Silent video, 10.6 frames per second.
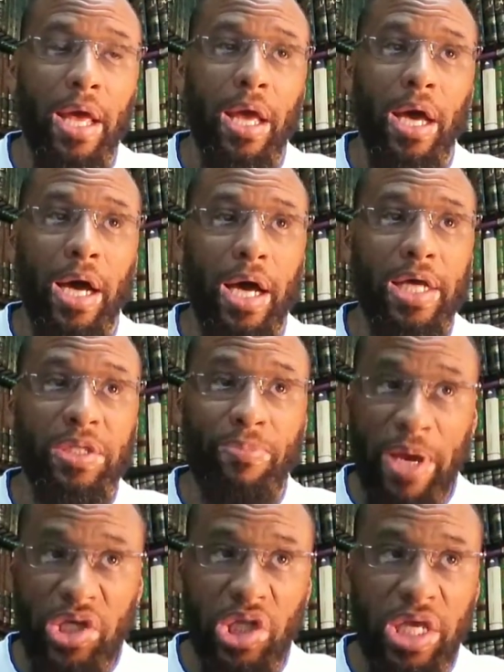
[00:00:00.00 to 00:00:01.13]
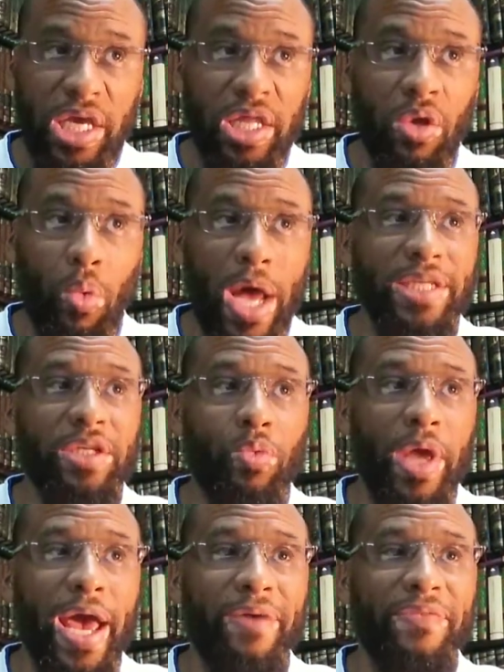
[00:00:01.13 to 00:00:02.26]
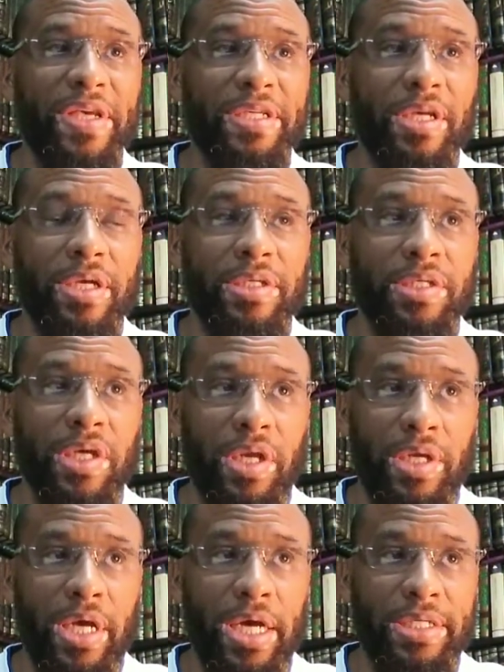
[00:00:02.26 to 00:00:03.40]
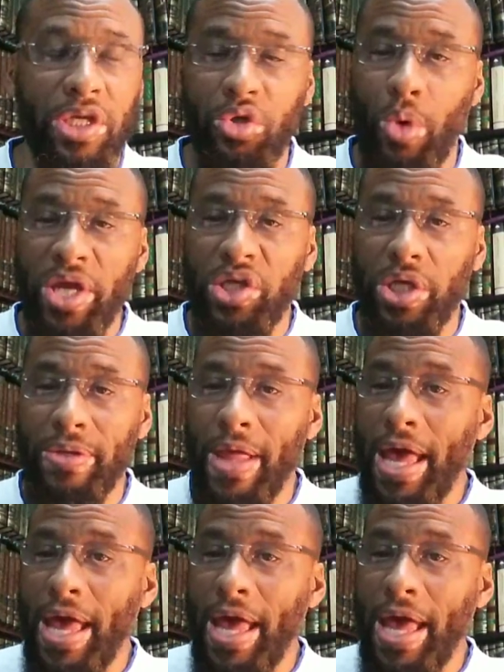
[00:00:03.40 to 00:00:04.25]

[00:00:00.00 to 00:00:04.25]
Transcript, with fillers: uh, especially in the West, we have this uh, situation,